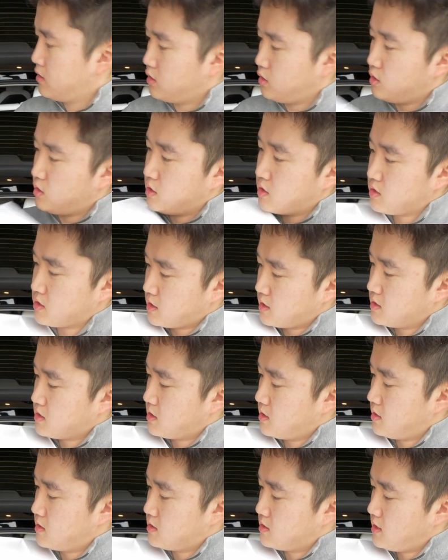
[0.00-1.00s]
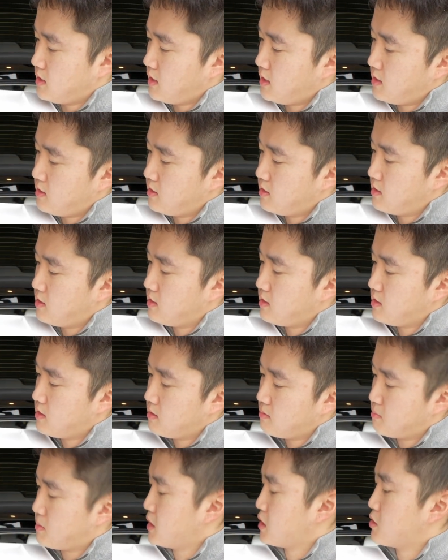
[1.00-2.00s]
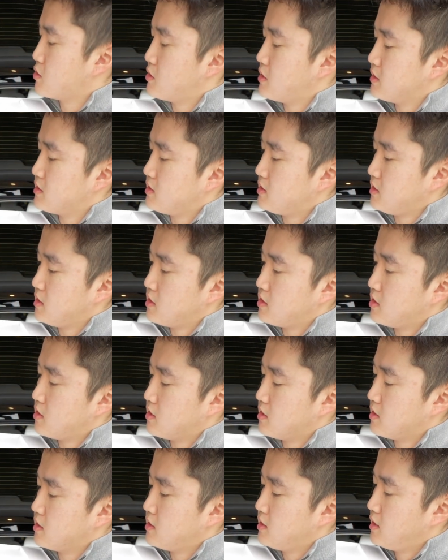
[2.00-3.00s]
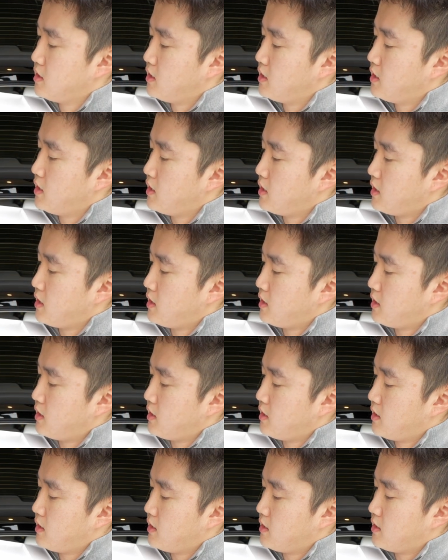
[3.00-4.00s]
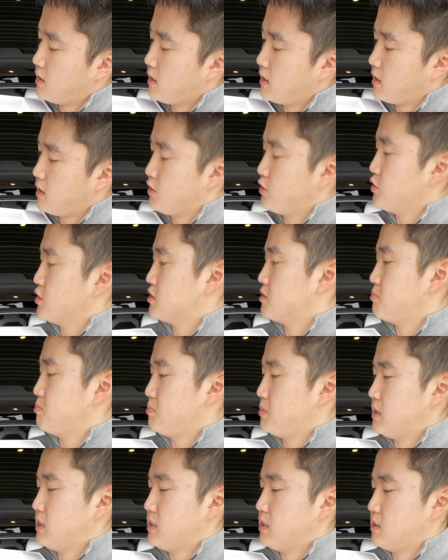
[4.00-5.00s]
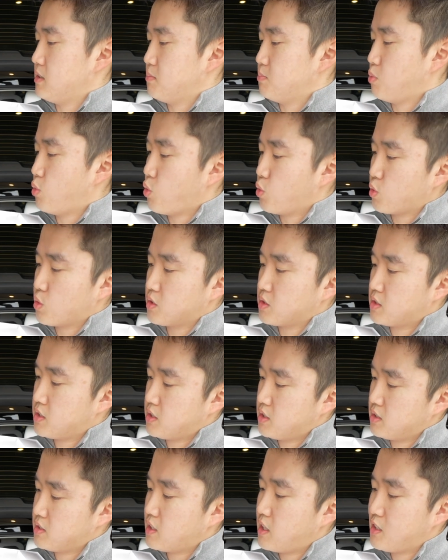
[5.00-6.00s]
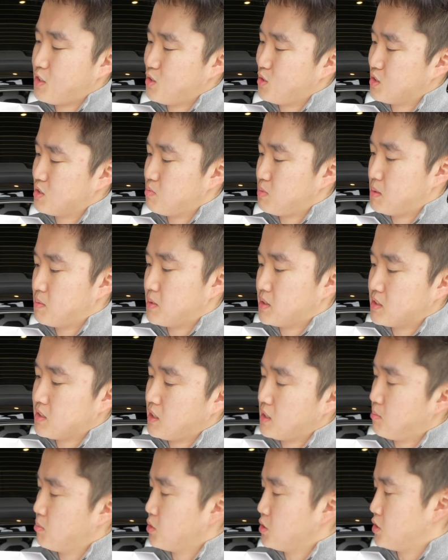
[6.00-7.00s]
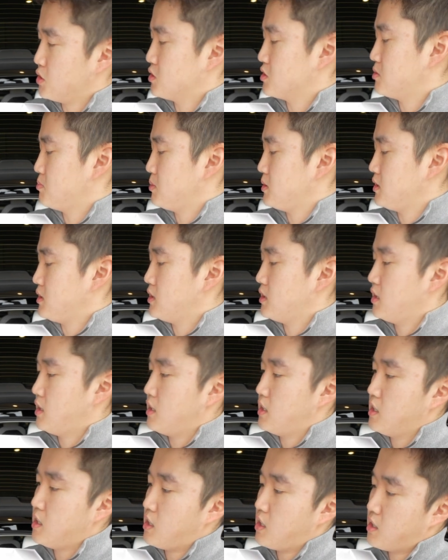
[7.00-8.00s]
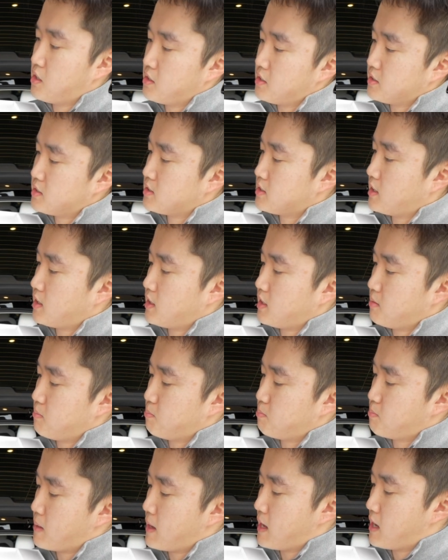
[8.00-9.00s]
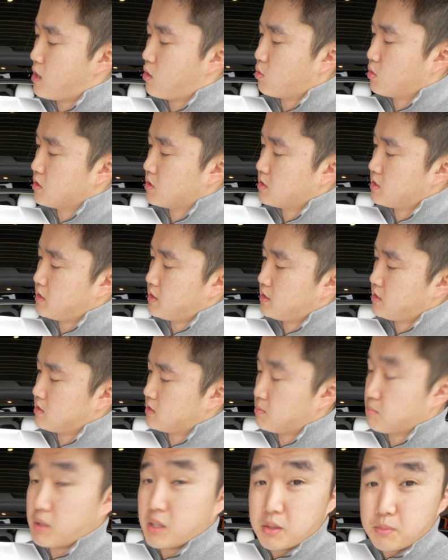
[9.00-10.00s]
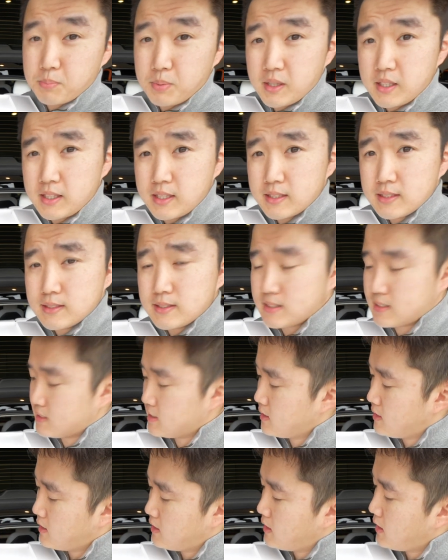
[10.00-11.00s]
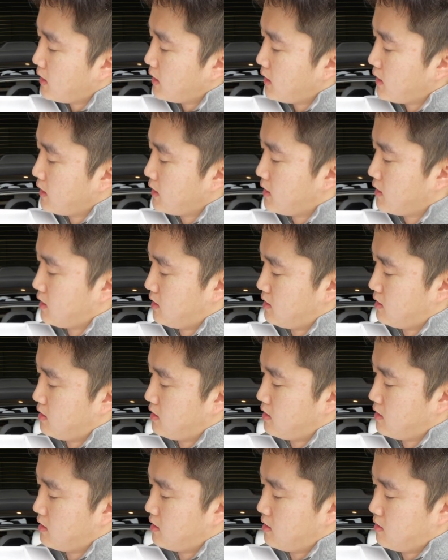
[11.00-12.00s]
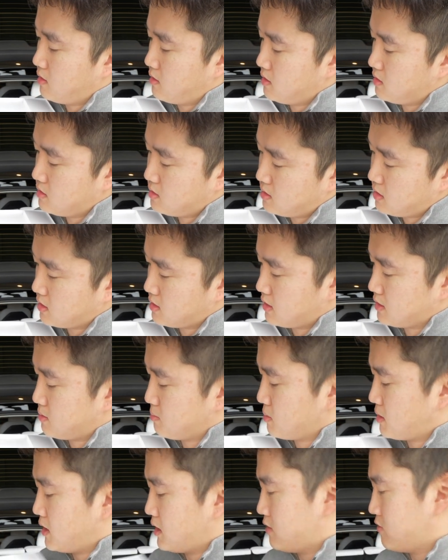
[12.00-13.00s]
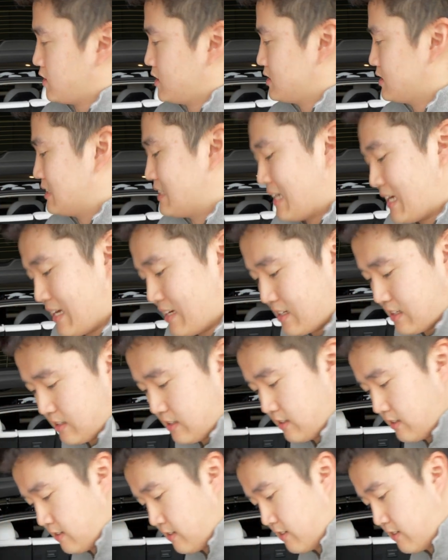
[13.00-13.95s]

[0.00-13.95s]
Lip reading: it looks like there's an antenna, micro SD card, and a USB port. It's not USB, but it's labeled USB. On this side, power and some other pins, and this looks like some kind of antenna.